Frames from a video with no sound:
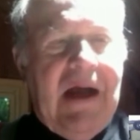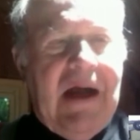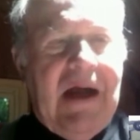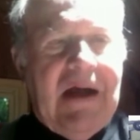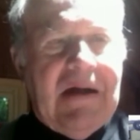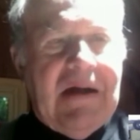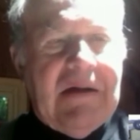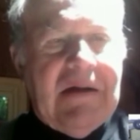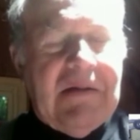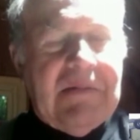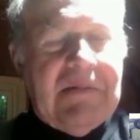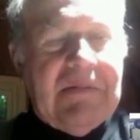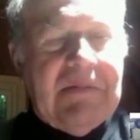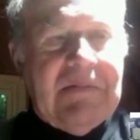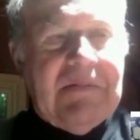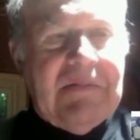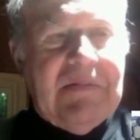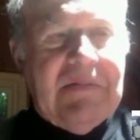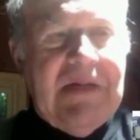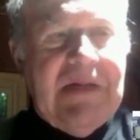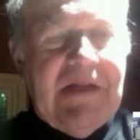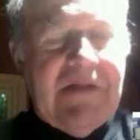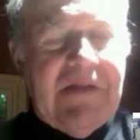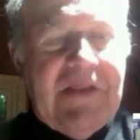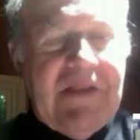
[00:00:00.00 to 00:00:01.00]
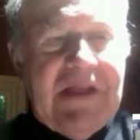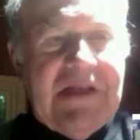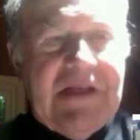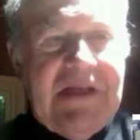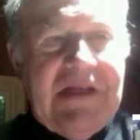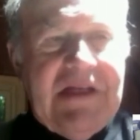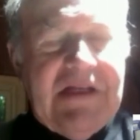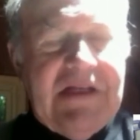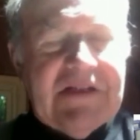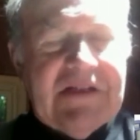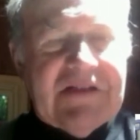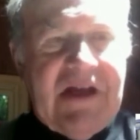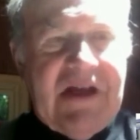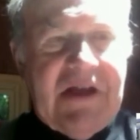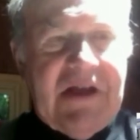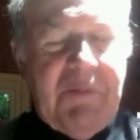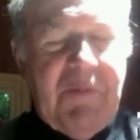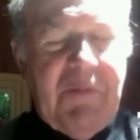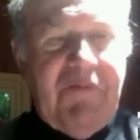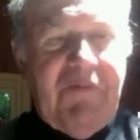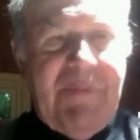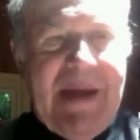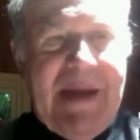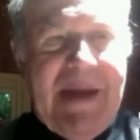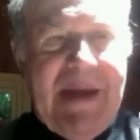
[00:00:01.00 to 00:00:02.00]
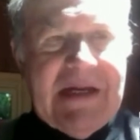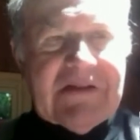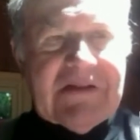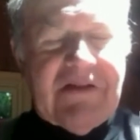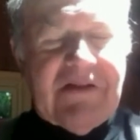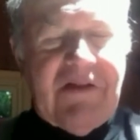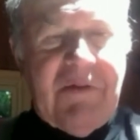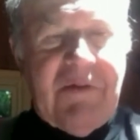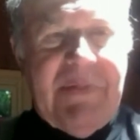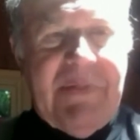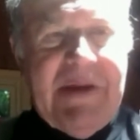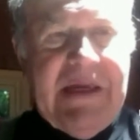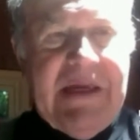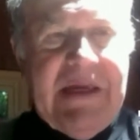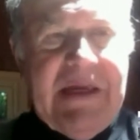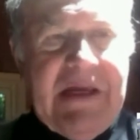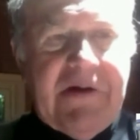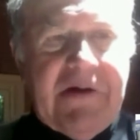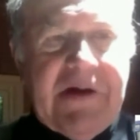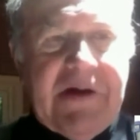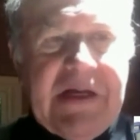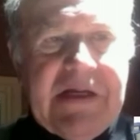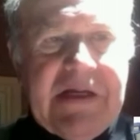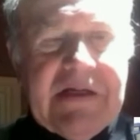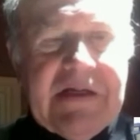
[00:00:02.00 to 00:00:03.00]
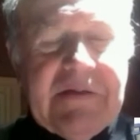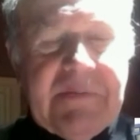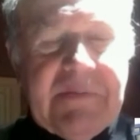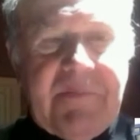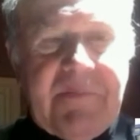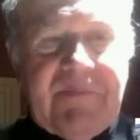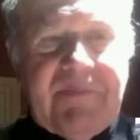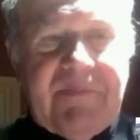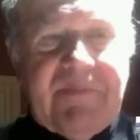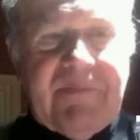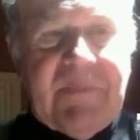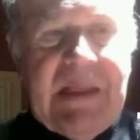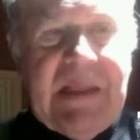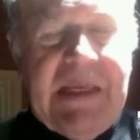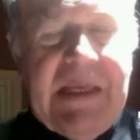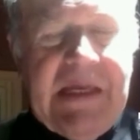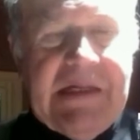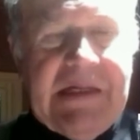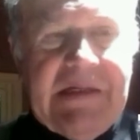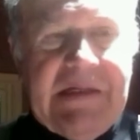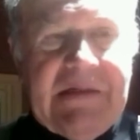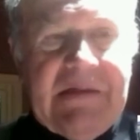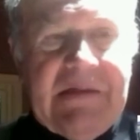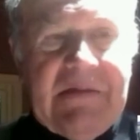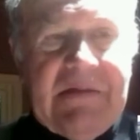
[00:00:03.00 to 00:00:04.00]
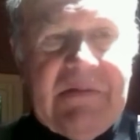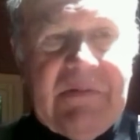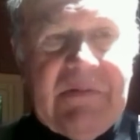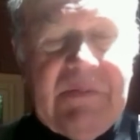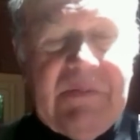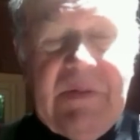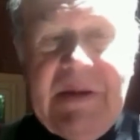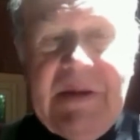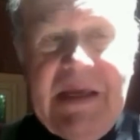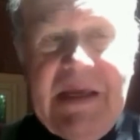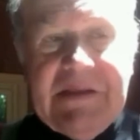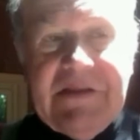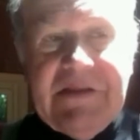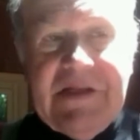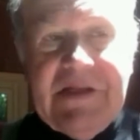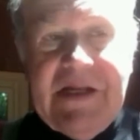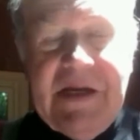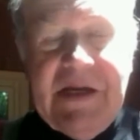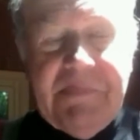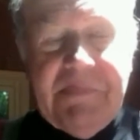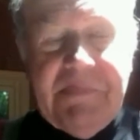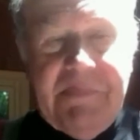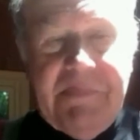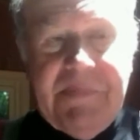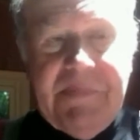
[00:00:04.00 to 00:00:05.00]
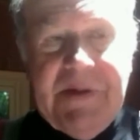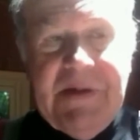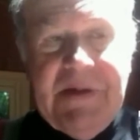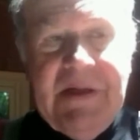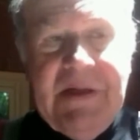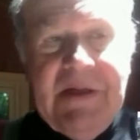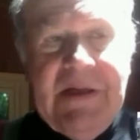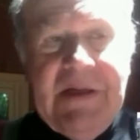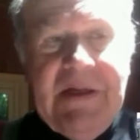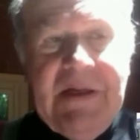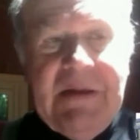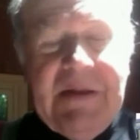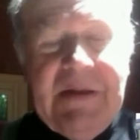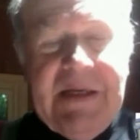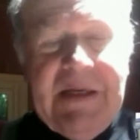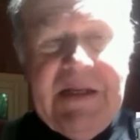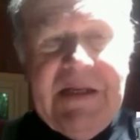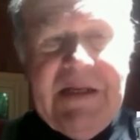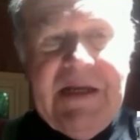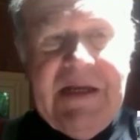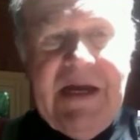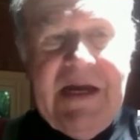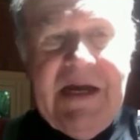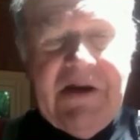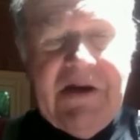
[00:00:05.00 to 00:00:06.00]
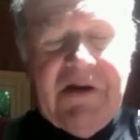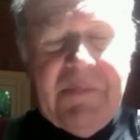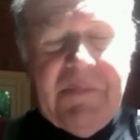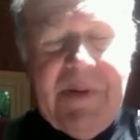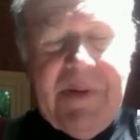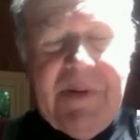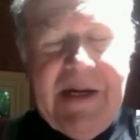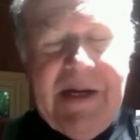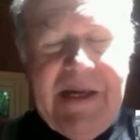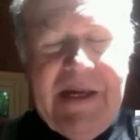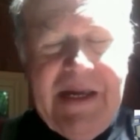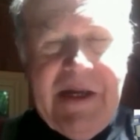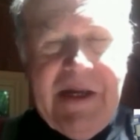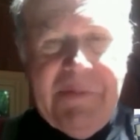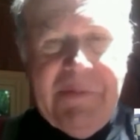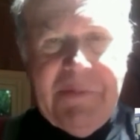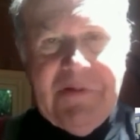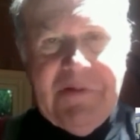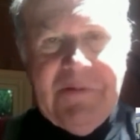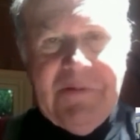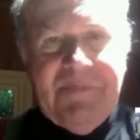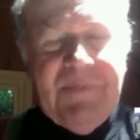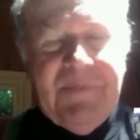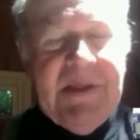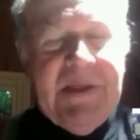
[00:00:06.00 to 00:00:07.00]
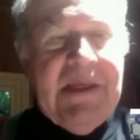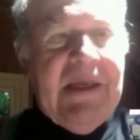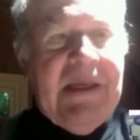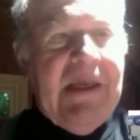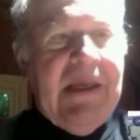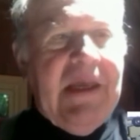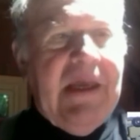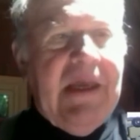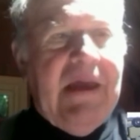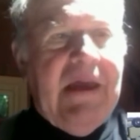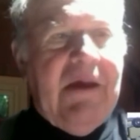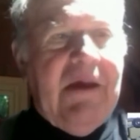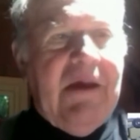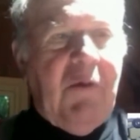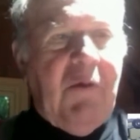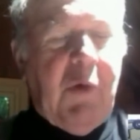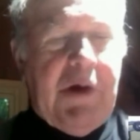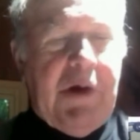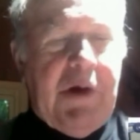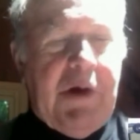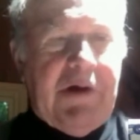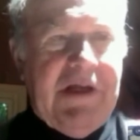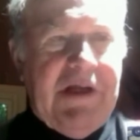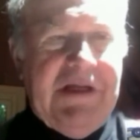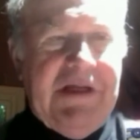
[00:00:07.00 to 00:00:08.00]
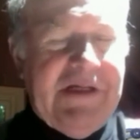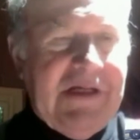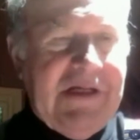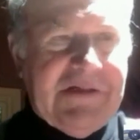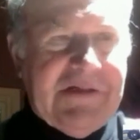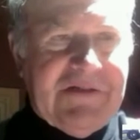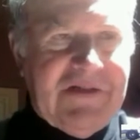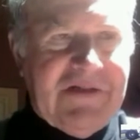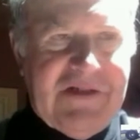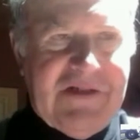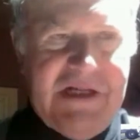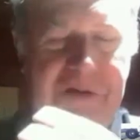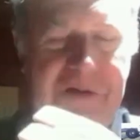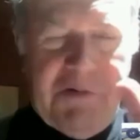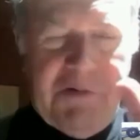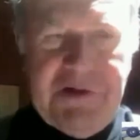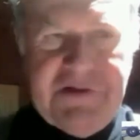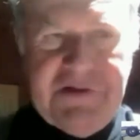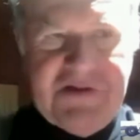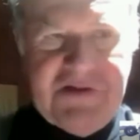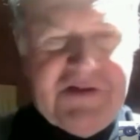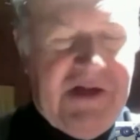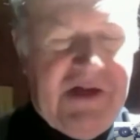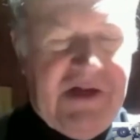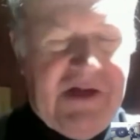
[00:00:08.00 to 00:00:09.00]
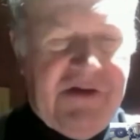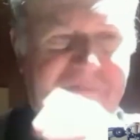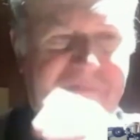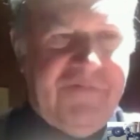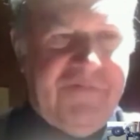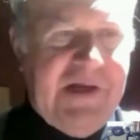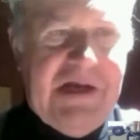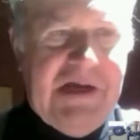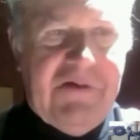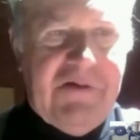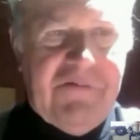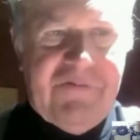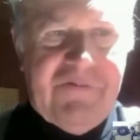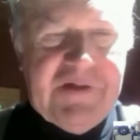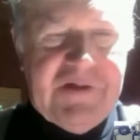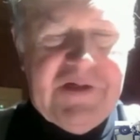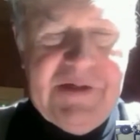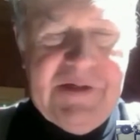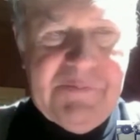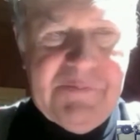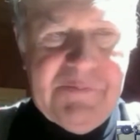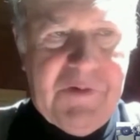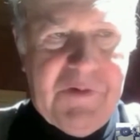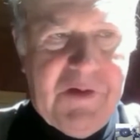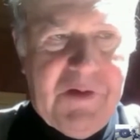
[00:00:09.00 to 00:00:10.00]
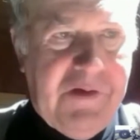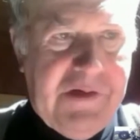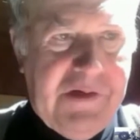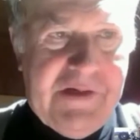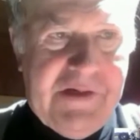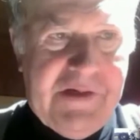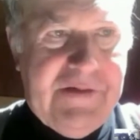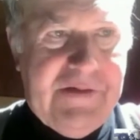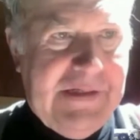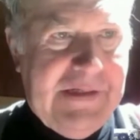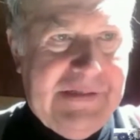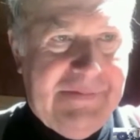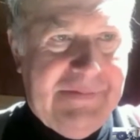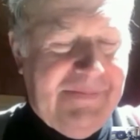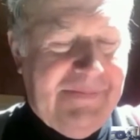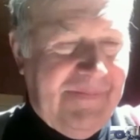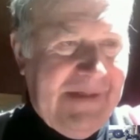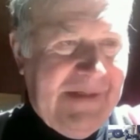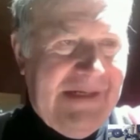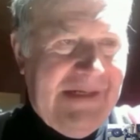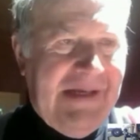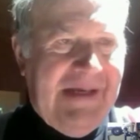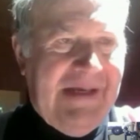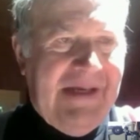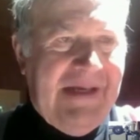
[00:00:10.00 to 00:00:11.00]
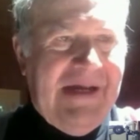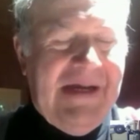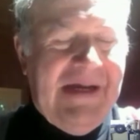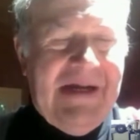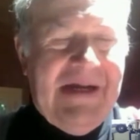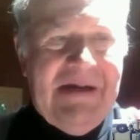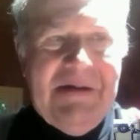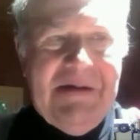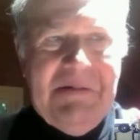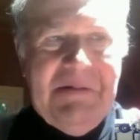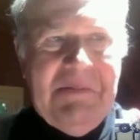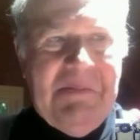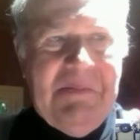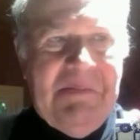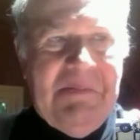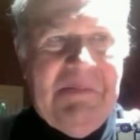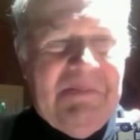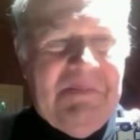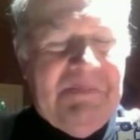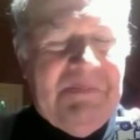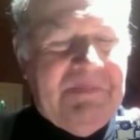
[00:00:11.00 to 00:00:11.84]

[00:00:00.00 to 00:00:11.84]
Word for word: And then he decided to move back to the Bay Area and ended up getting hired by Apple, where he does secret stuff now for Tim Cook. And I